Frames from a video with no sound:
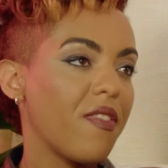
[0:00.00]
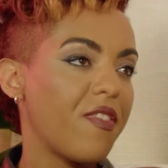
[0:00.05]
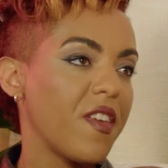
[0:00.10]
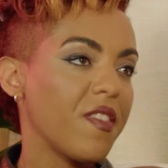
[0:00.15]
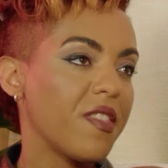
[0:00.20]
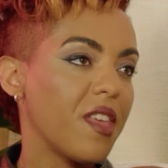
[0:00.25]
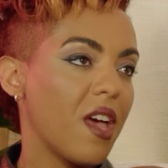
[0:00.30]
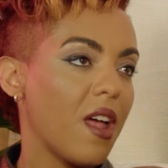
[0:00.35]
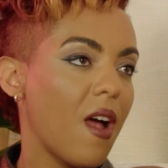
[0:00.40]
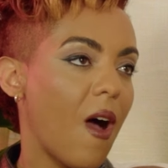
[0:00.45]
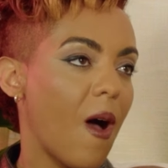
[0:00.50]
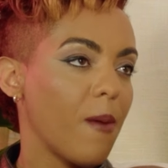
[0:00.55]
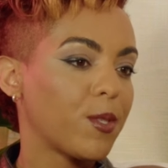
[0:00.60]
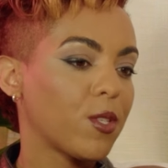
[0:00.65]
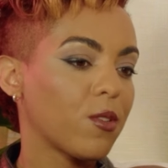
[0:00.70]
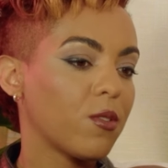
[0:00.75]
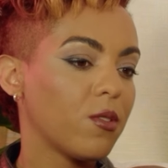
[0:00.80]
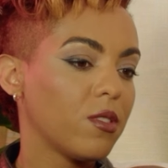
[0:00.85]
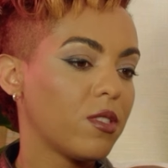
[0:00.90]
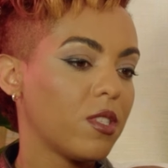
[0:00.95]
think that
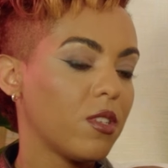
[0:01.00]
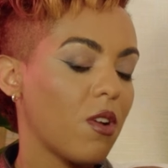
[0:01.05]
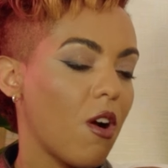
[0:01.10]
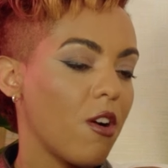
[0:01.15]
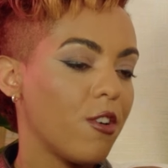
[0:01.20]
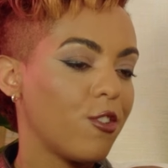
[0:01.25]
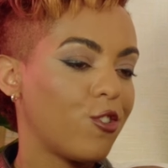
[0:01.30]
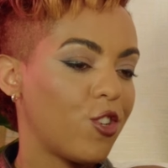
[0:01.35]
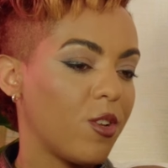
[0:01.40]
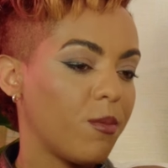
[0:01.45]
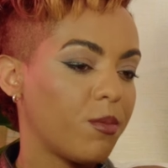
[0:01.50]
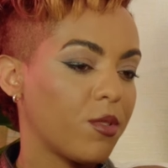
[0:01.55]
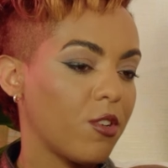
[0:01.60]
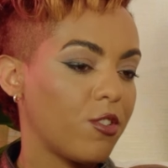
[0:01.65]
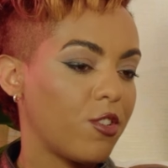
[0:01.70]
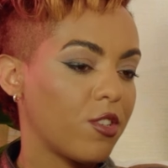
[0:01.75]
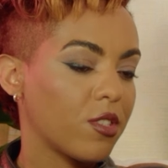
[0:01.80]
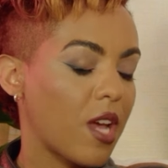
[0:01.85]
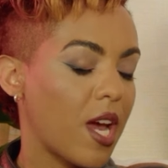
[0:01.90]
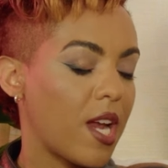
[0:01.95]
obstacles and hardships are
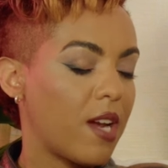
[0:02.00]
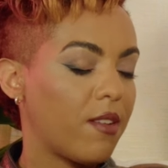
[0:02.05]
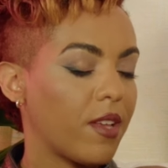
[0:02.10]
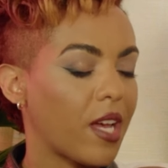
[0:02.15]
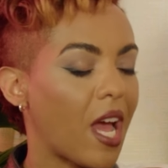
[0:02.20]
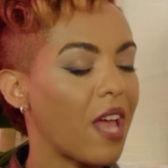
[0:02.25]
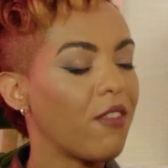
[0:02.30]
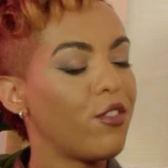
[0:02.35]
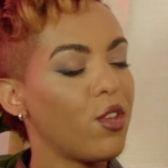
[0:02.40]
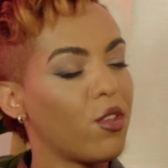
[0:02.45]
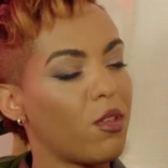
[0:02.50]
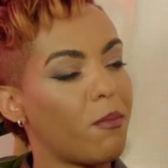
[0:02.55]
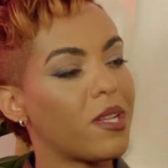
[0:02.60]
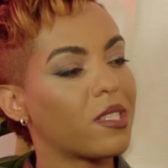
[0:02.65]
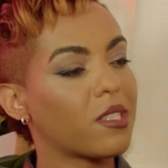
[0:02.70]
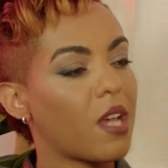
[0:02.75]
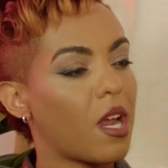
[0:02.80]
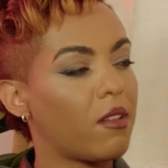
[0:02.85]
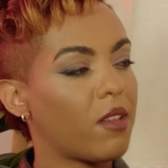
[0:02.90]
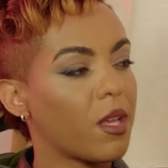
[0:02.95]
just kind of like I view them
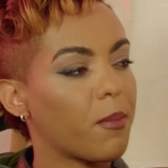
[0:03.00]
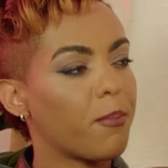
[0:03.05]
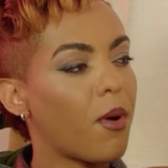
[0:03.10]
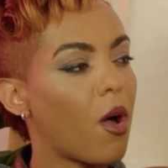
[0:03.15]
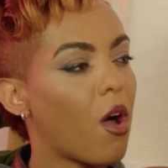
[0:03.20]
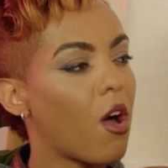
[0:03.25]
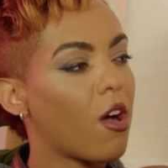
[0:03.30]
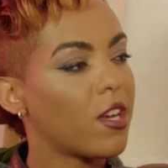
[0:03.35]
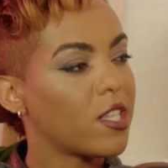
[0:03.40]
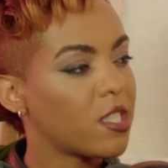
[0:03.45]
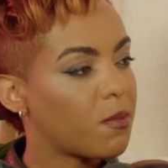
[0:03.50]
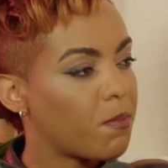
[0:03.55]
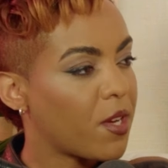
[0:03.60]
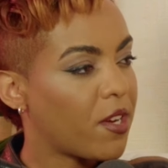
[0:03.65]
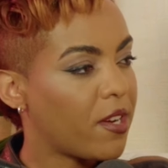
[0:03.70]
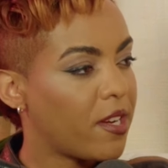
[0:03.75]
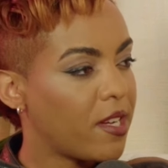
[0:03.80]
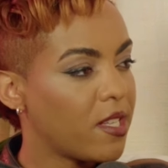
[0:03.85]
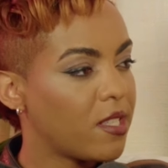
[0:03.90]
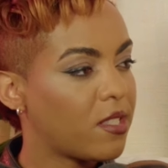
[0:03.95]
as kind of like pause
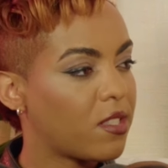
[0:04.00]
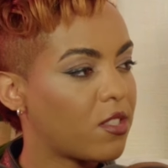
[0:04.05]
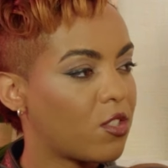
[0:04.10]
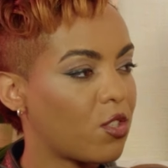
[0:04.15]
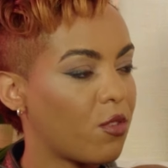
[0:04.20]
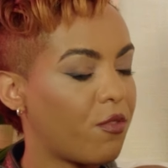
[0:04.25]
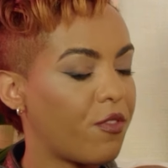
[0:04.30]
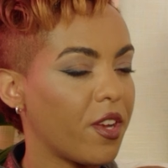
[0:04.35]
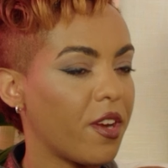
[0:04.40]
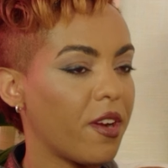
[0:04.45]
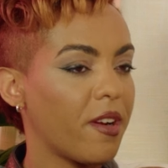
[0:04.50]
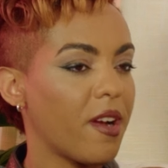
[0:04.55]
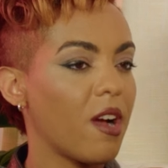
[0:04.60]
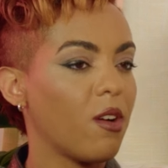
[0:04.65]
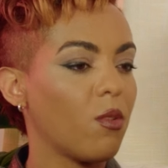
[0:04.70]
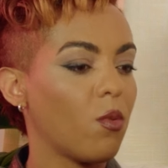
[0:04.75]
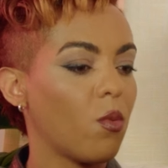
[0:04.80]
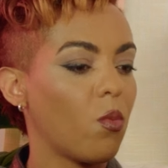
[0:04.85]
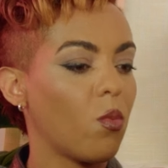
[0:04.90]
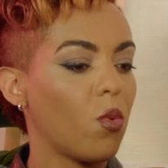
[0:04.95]
periods mm-hmm. to figure
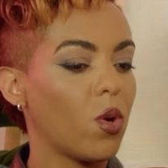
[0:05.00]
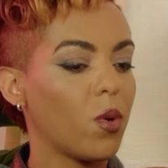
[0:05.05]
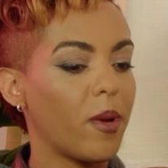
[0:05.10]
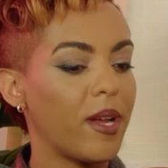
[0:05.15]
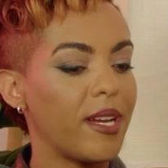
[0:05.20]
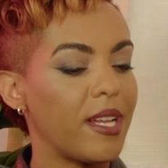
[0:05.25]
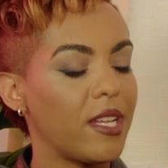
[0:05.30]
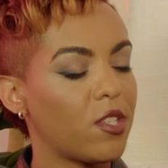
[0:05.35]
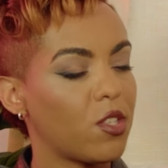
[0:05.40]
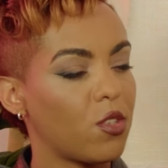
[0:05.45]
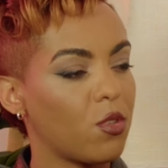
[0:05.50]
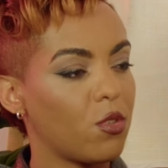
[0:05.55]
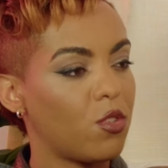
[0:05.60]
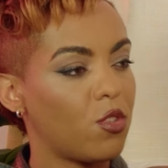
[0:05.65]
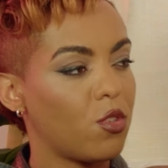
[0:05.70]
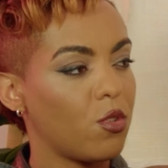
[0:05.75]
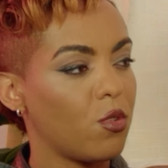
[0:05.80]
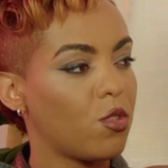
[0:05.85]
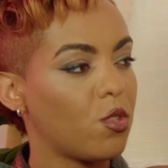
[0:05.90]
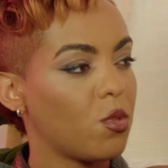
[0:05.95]
out what do I need to
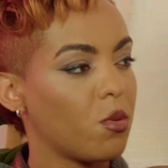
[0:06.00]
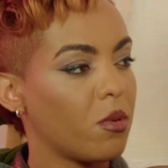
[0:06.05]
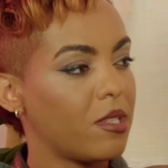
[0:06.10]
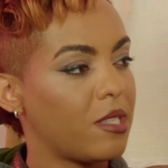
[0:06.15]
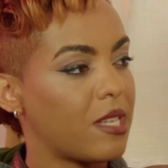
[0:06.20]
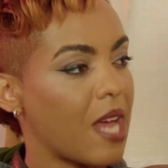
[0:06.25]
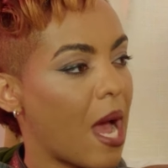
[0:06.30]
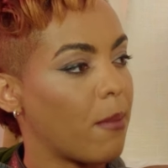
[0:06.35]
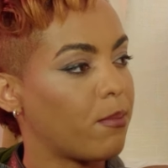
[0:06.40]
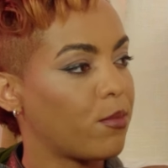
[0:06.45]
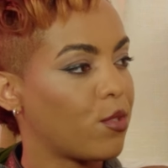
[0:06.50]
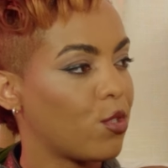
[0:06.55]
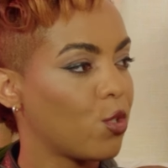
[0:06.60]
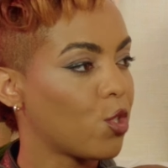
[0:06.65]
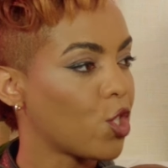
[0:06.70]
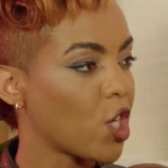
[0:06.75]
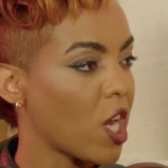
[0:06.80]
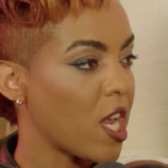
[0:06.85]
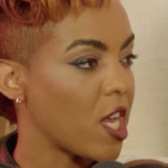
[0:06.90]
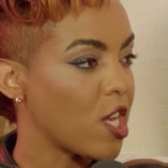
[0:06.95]
do to adapt to
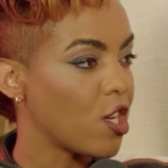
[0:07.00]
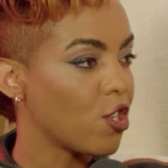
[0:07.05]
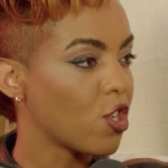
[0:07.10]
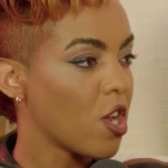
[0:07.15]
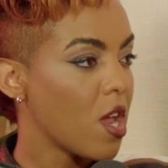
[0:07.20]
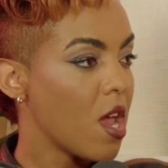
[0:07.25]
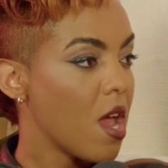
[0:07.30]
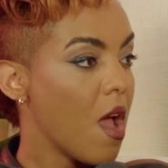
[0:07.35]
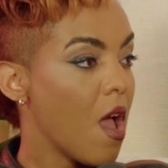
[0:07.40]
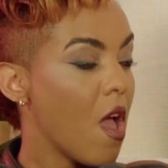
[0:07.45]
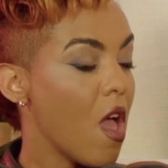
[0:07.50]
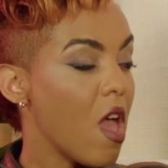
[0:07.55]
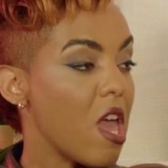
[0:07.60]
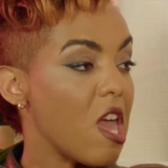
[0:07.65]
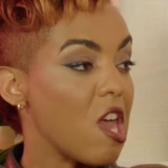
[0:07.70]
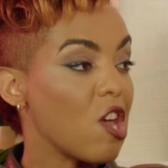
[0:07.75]
change. Exactly.